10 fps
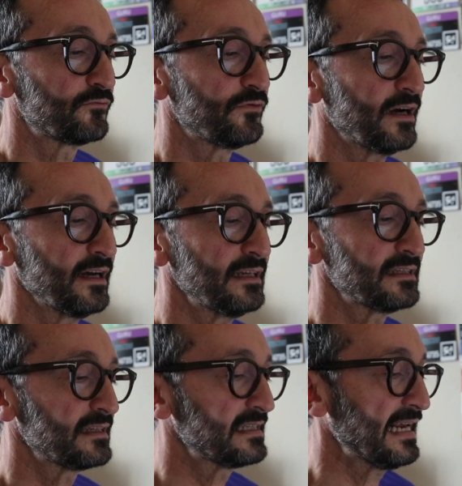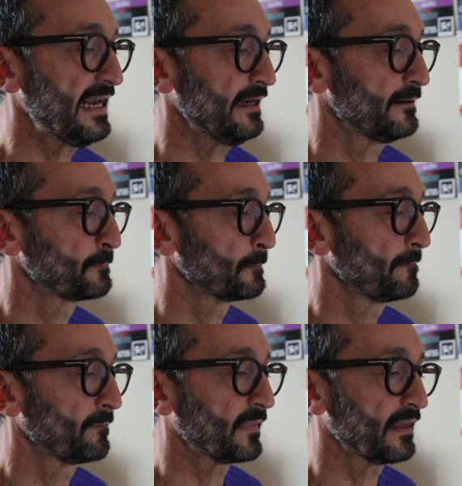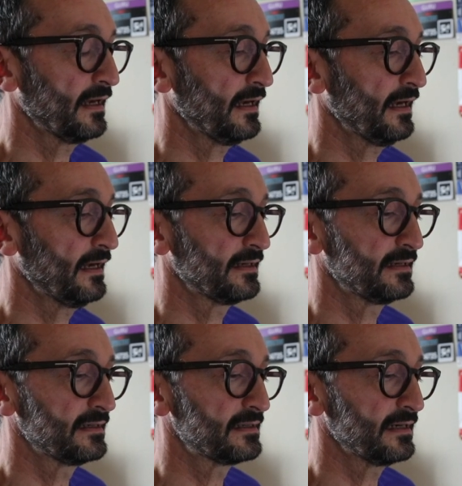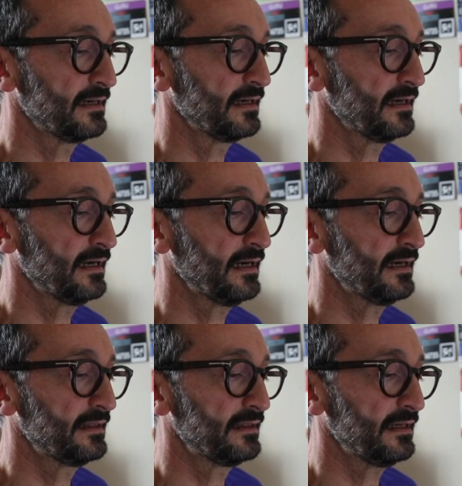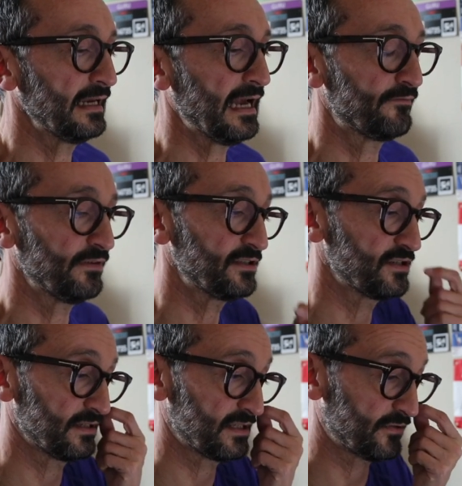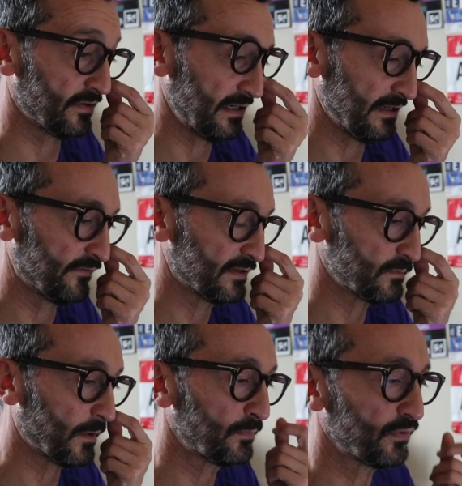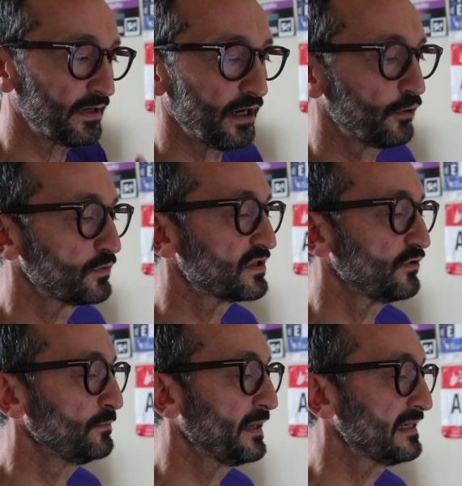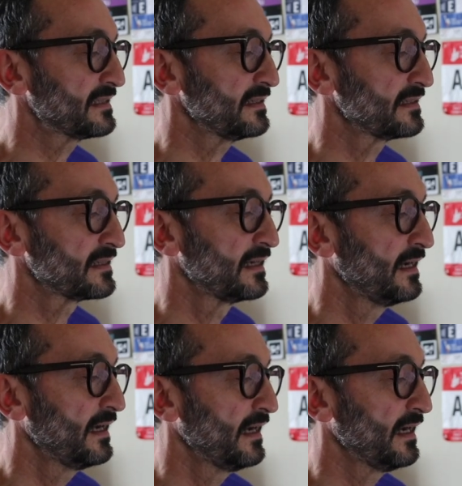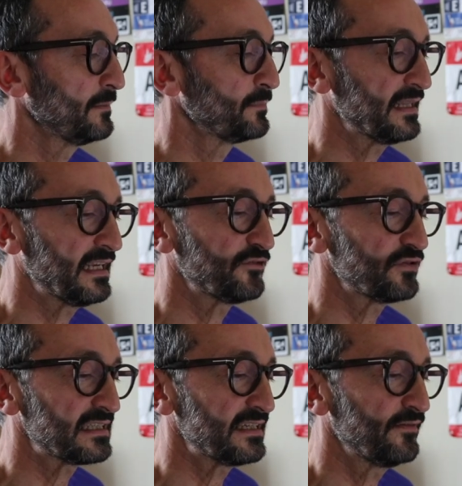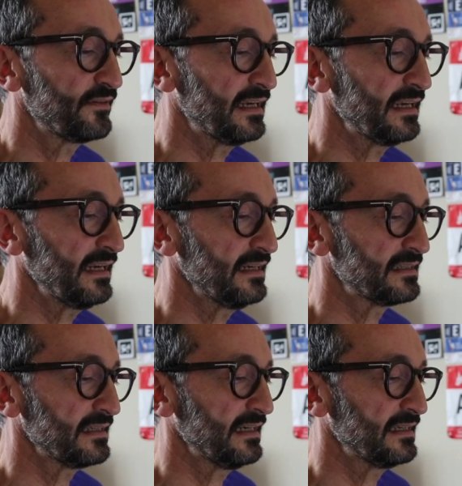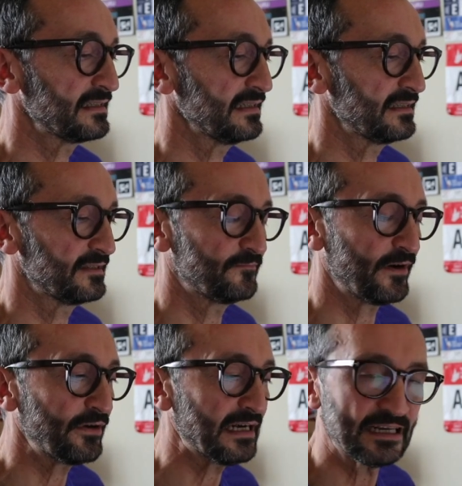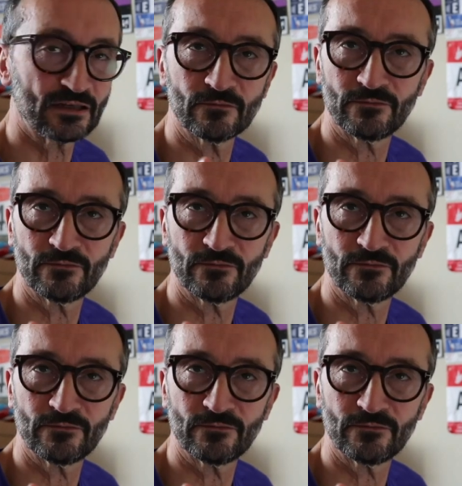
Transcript: Ride 10, and and the average stride length is 1.02 meters. But the interesting thing is that there's very little